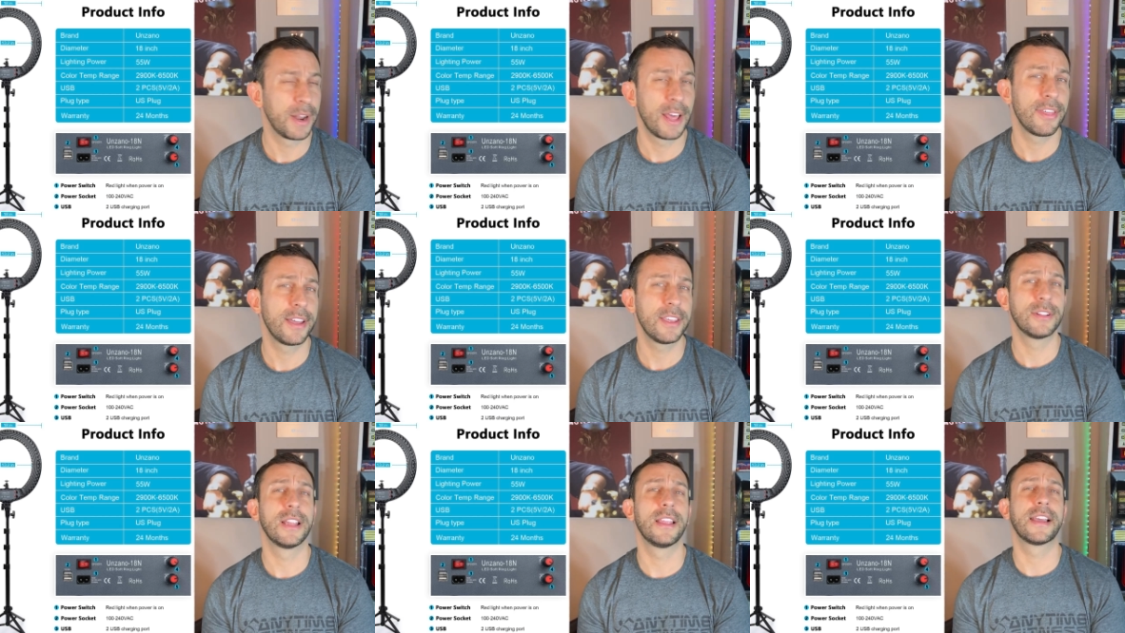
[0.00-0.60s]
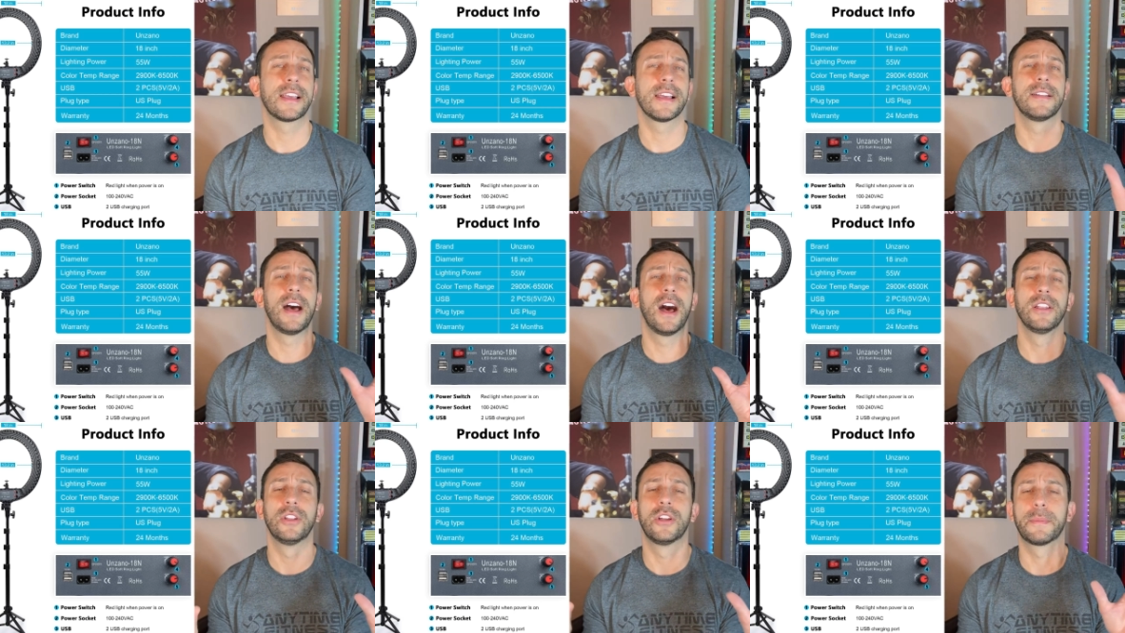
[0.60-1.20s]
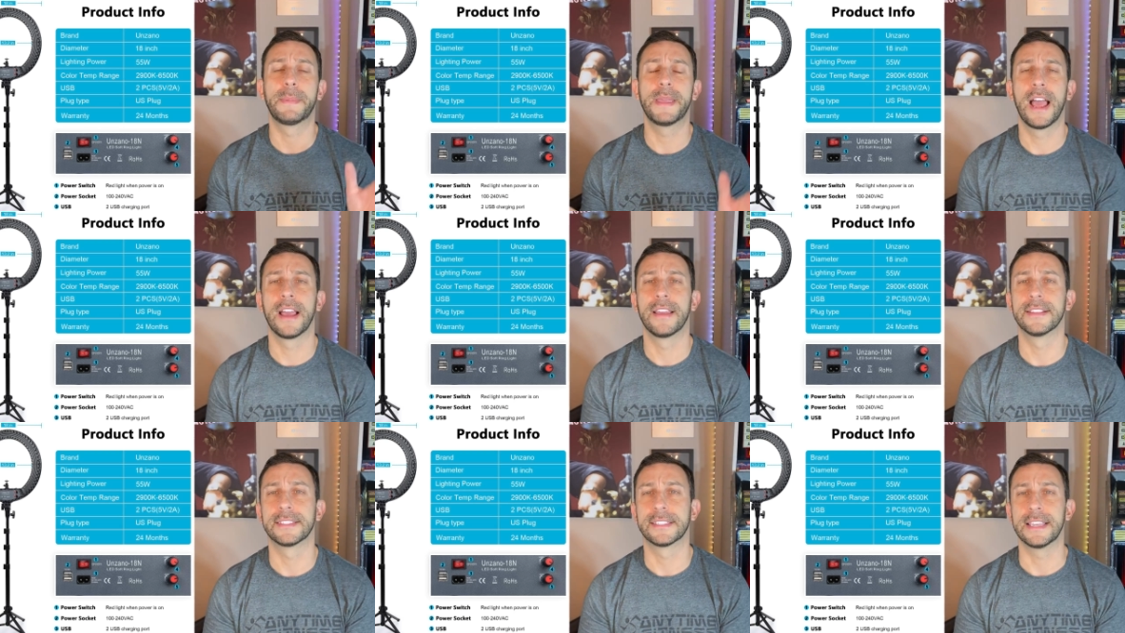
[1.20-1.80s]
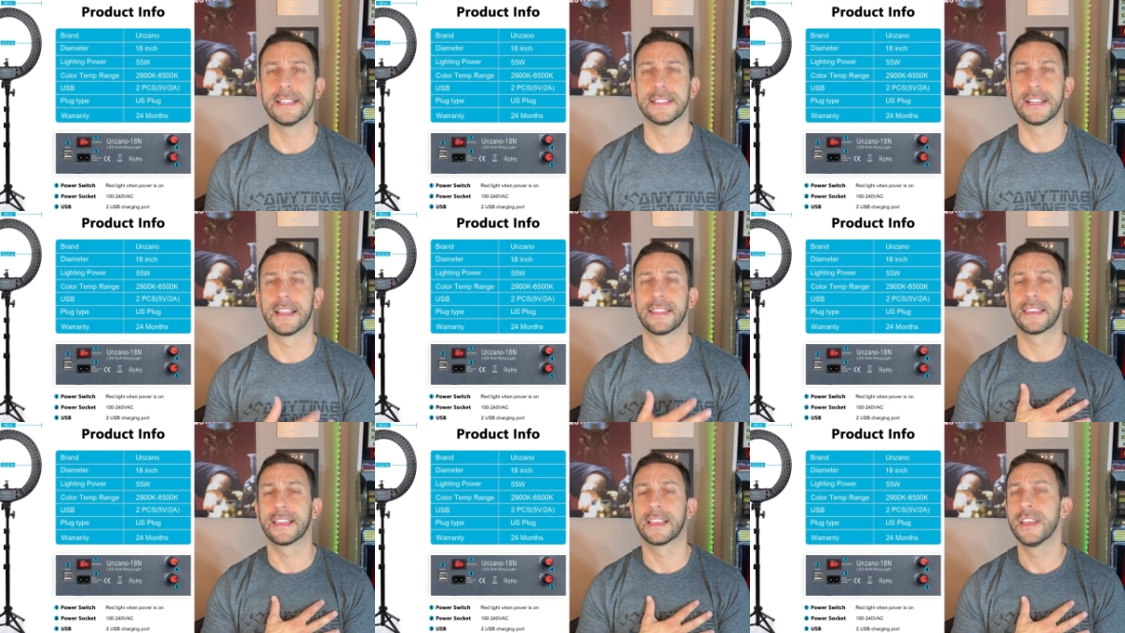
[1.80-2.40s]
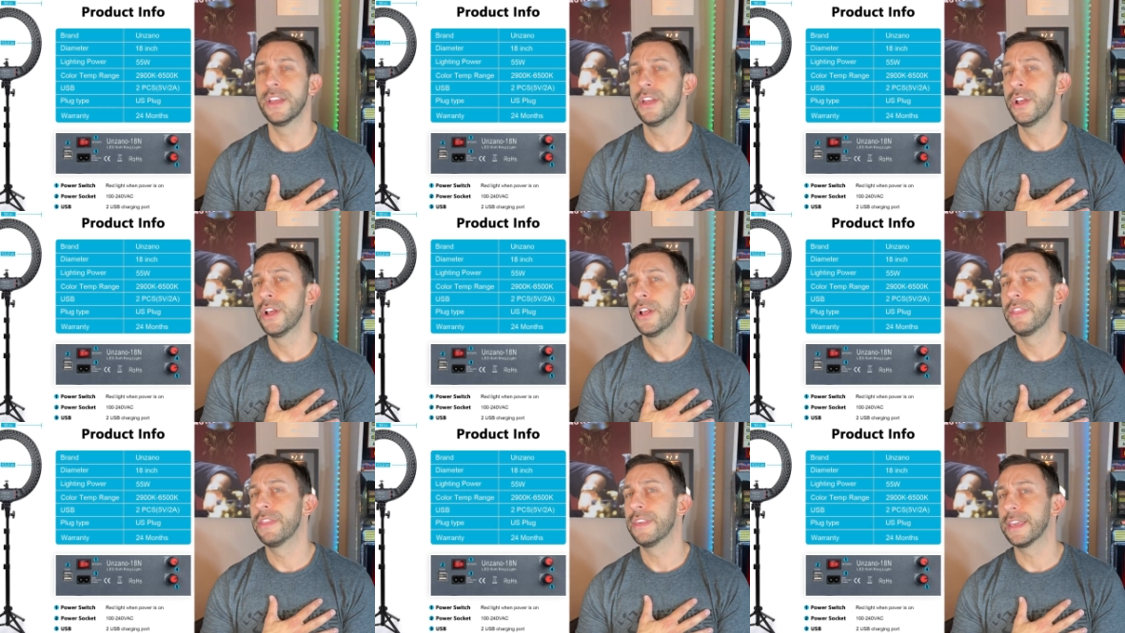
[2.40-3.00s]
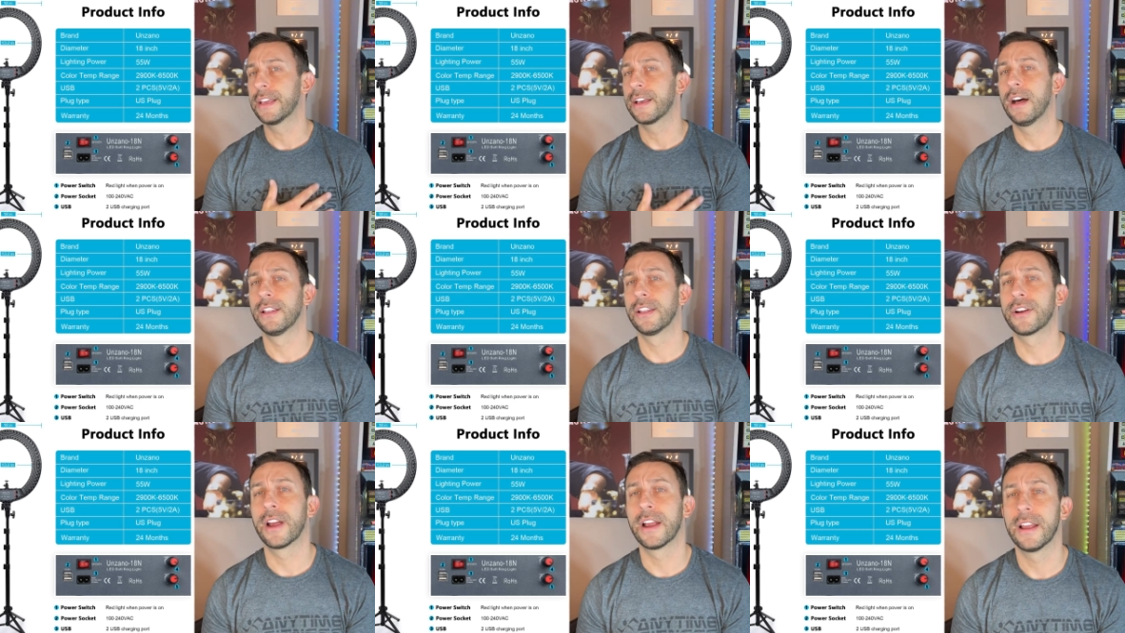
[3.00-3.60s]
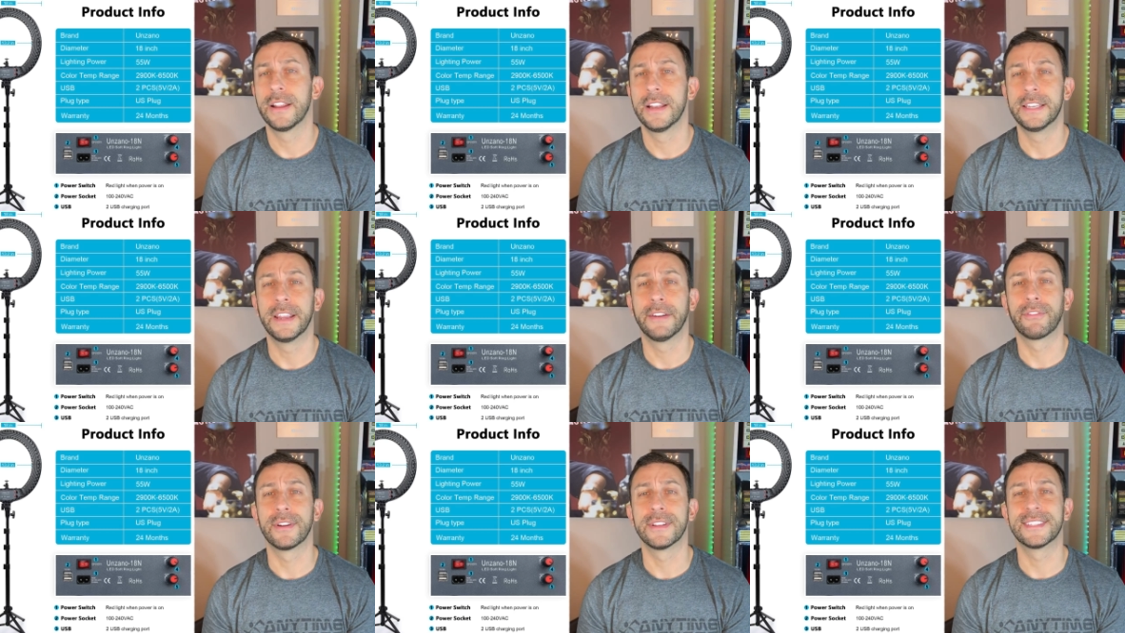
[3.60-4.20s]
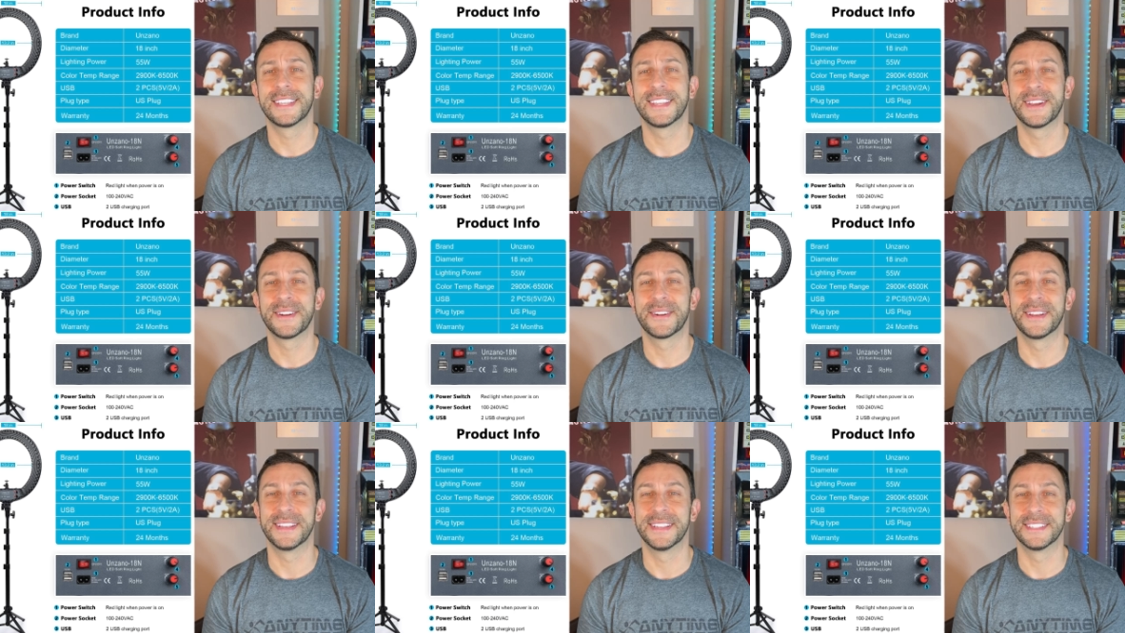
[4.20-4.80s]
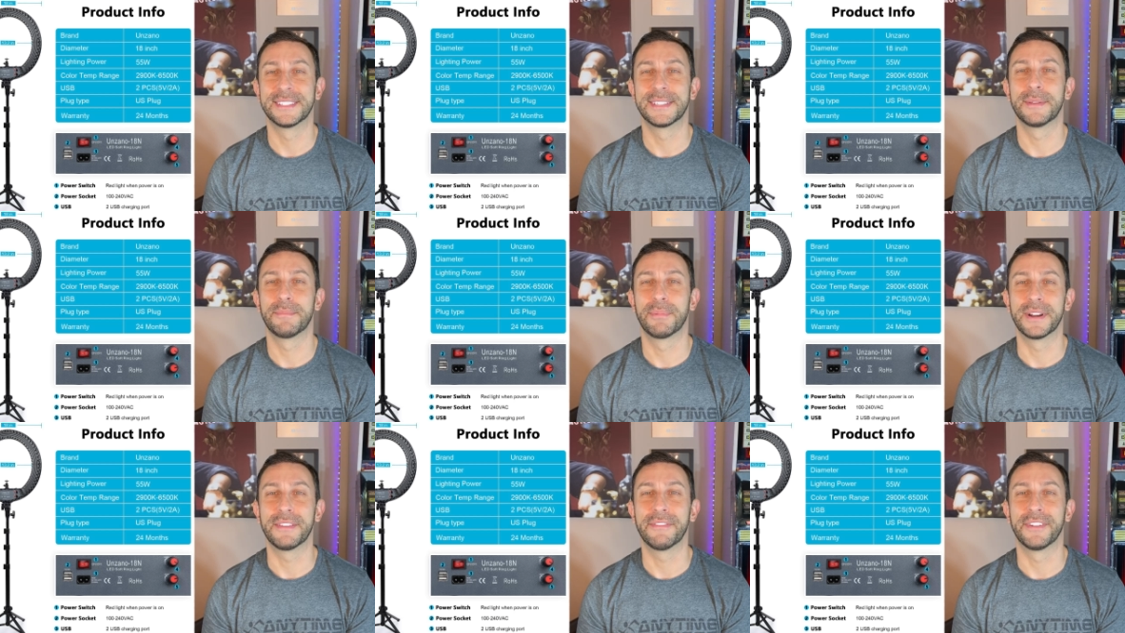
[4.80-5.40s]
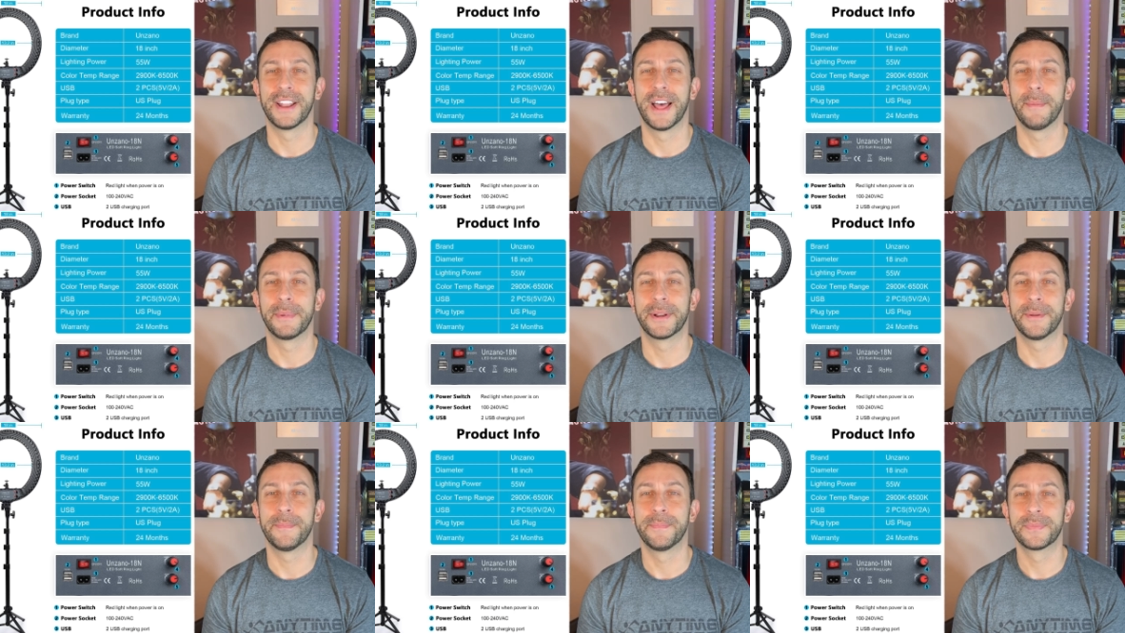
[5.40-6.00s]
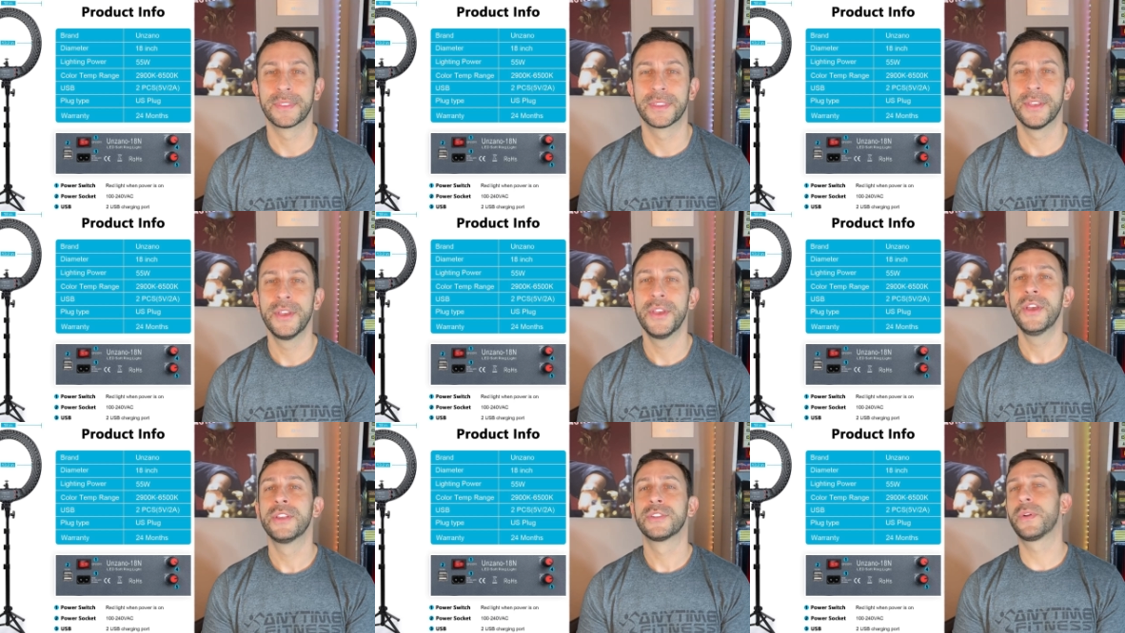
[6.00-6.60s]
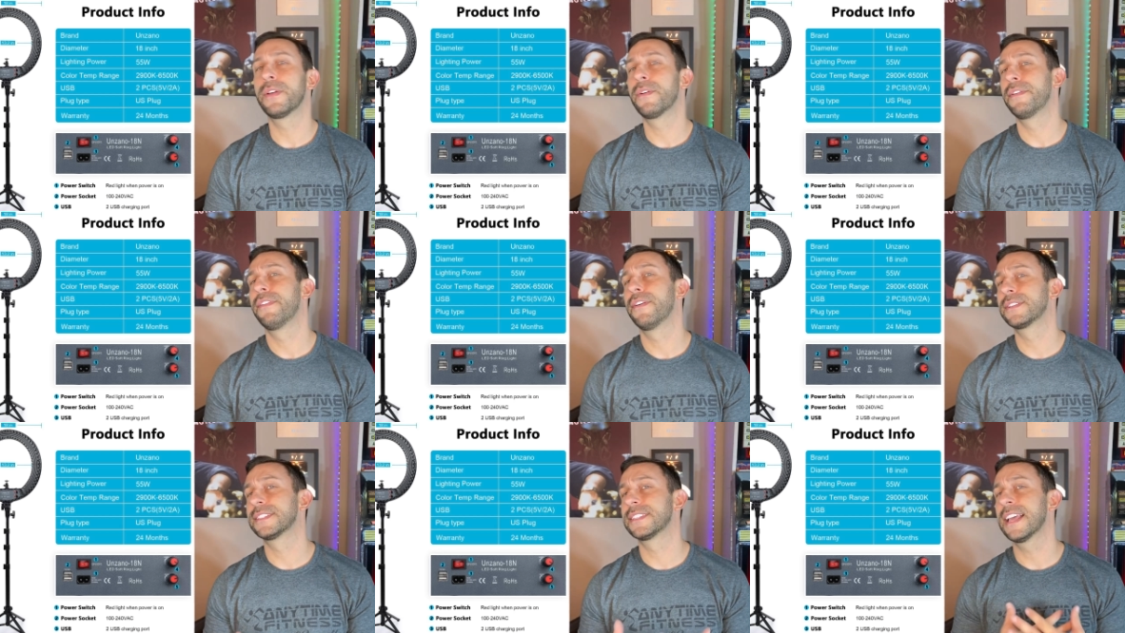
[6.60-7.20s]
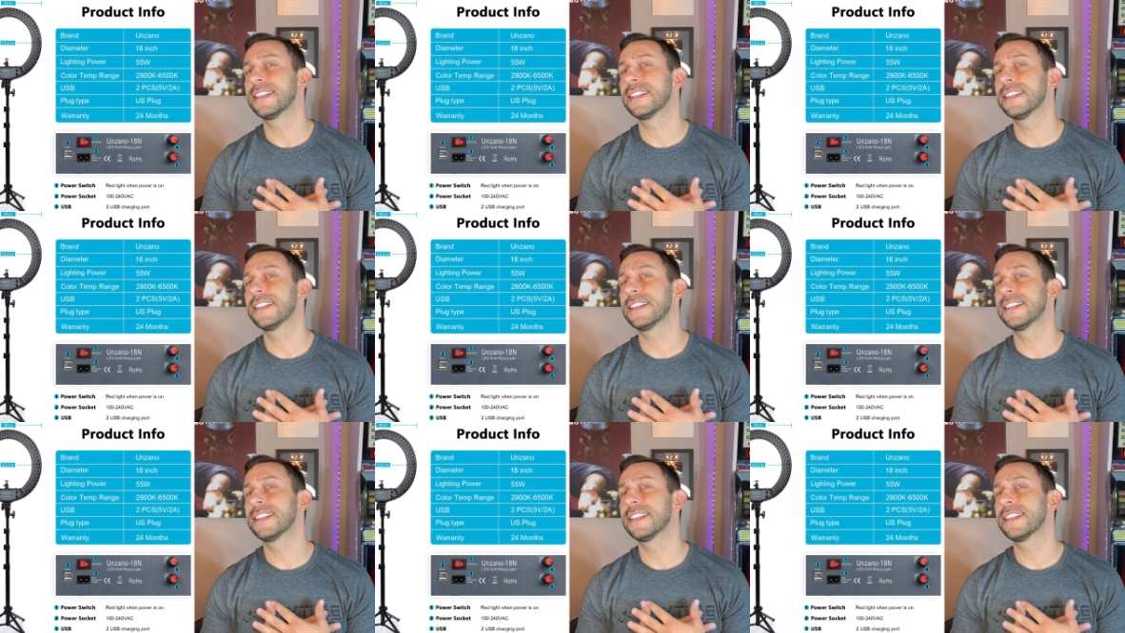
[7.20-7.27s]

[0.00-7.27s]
But I thought you'd like a look behind the scenes, and I think the color difference here is pretty phenomenal. So anyway, folks,